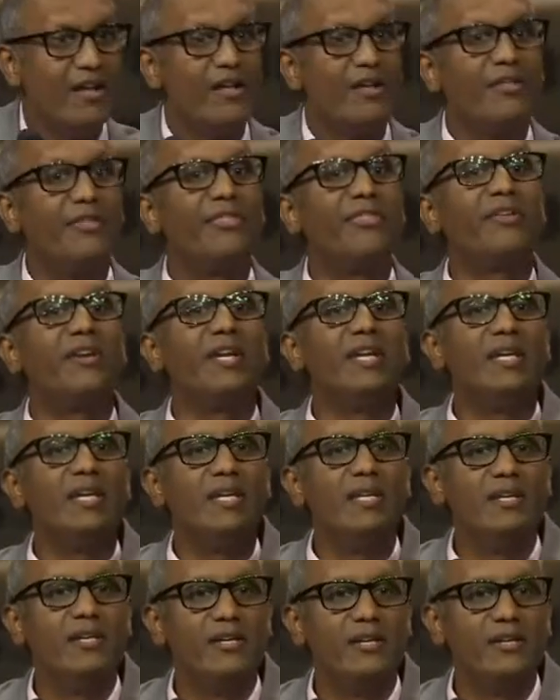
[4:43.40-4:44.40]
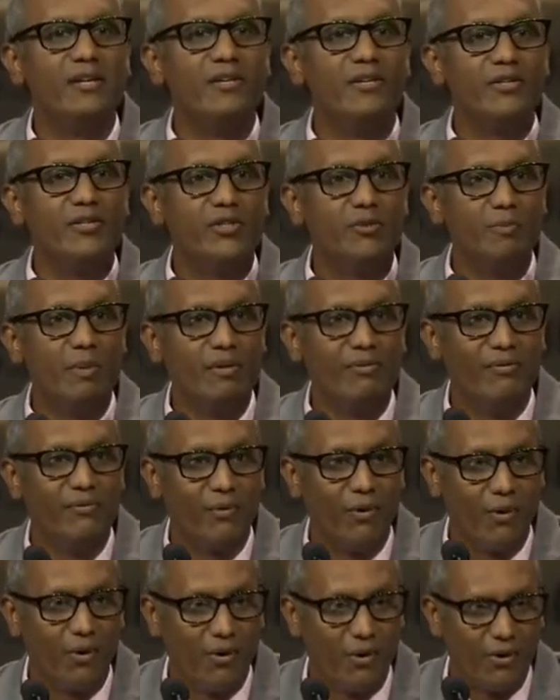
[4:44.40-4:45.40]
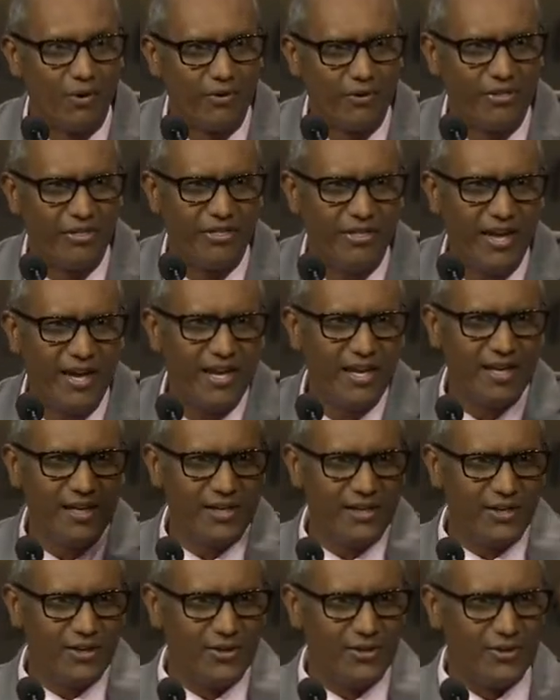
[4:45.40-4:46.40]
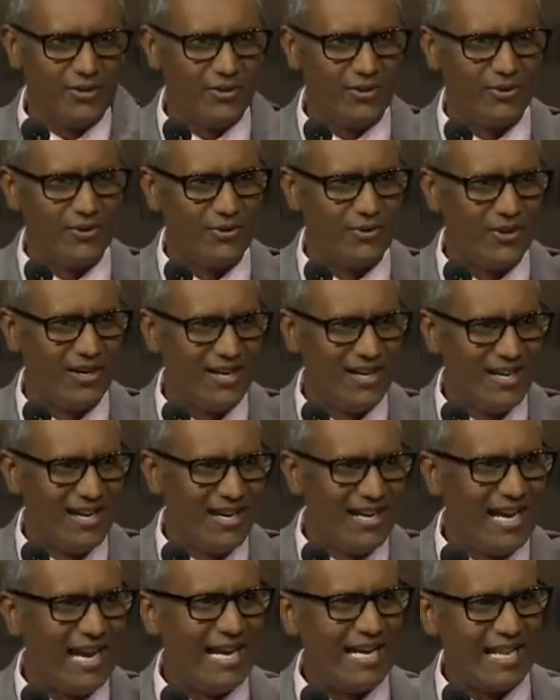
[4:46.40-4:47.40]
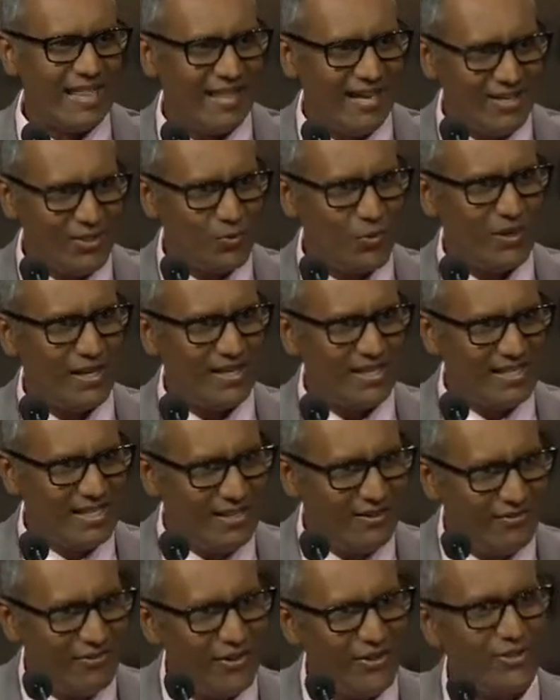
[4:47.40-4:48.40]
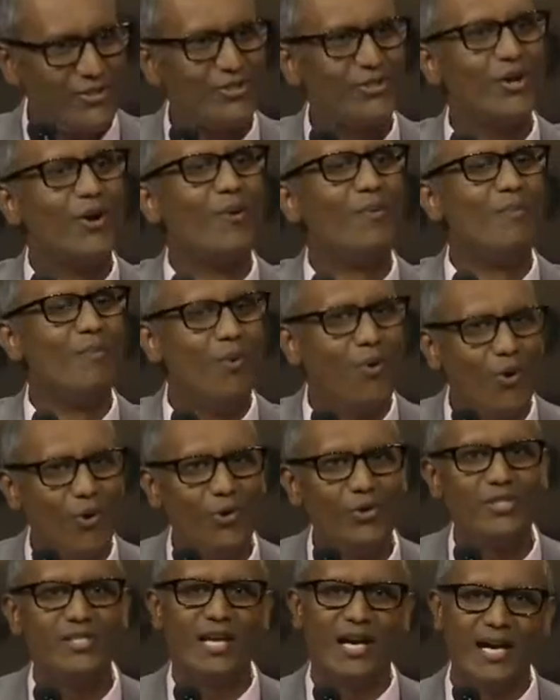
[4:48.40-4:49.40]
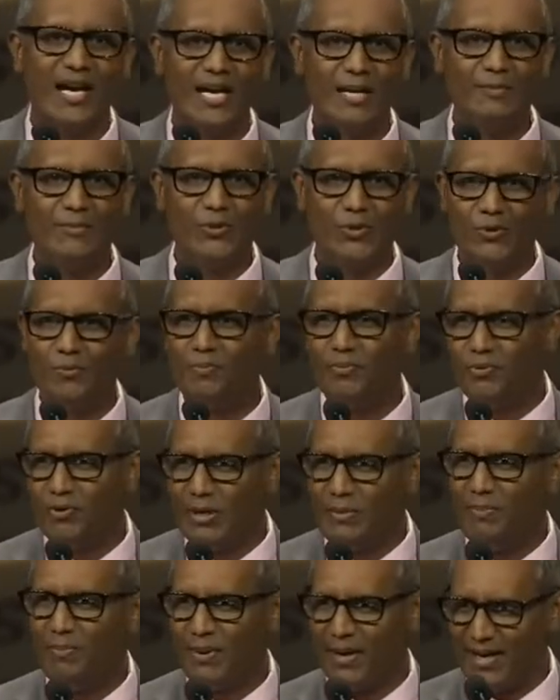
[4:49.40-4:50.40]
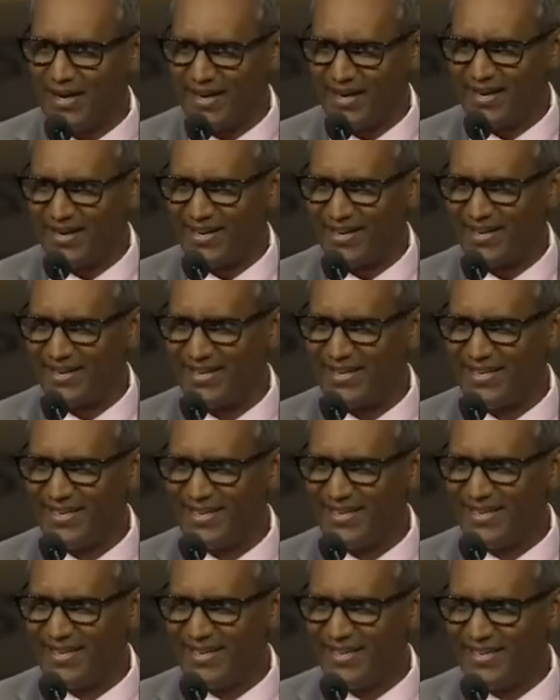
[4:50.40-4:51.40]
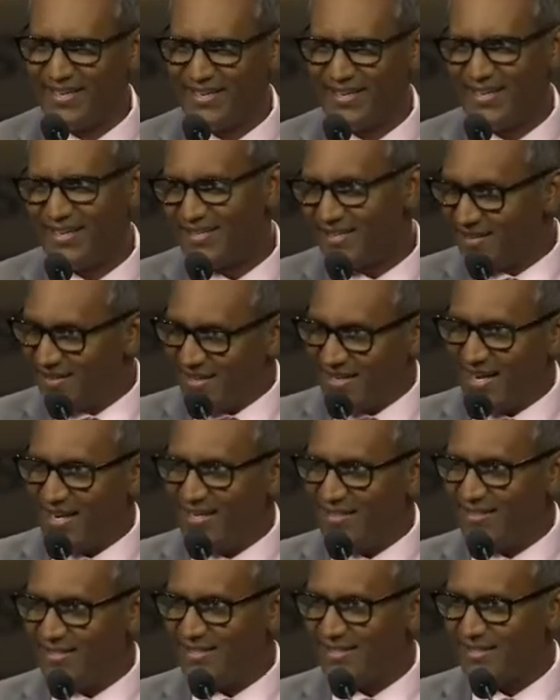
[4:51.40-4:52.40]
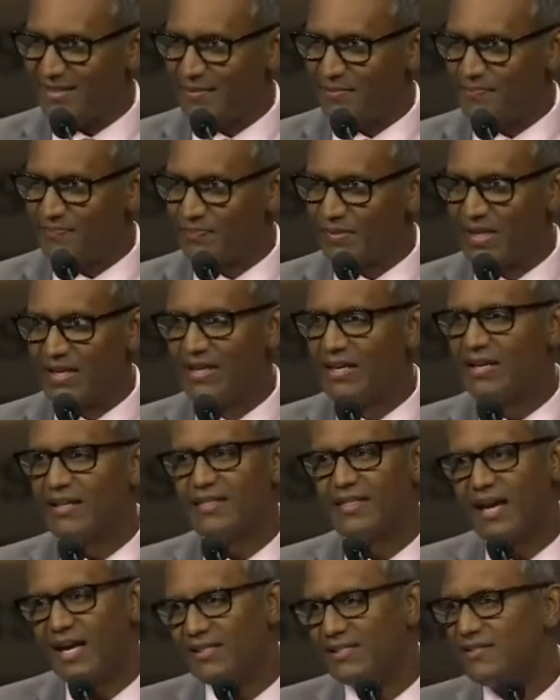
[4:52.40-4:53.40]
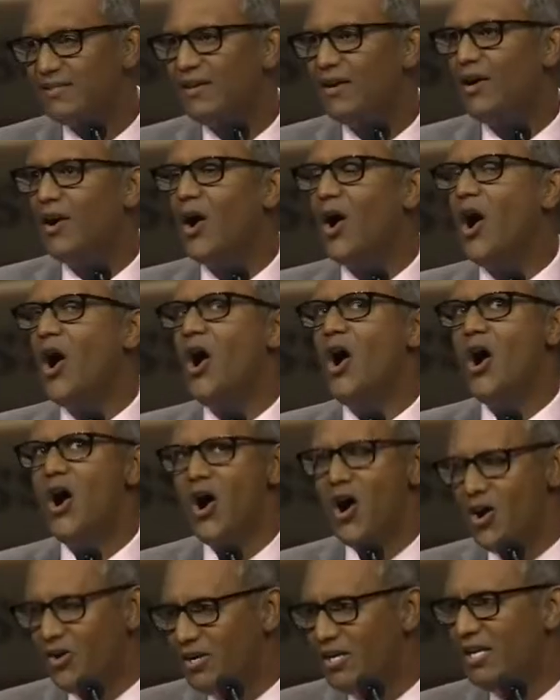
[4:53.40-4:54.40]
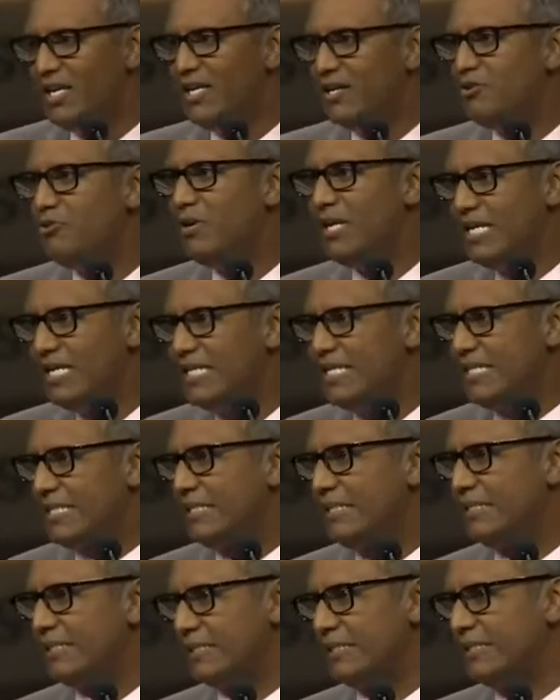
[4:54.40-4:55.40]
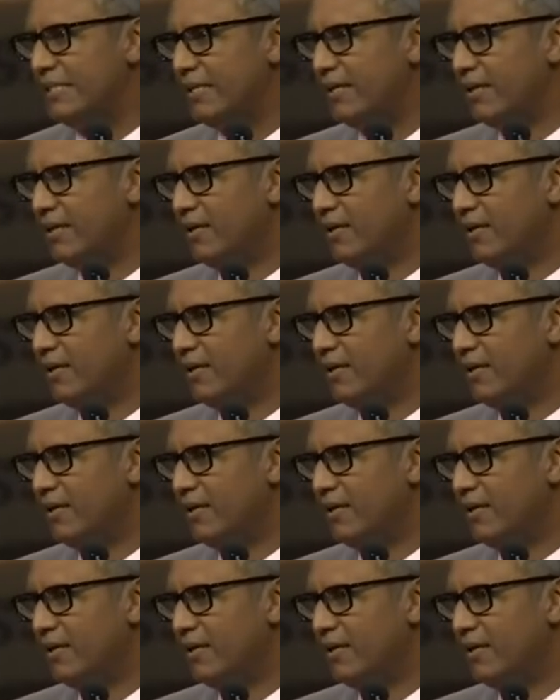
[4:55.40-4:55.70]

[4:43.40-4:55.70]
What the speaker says: 3 years before. Thank you. And that will give us more time to prepare. Delegates, that's the only reason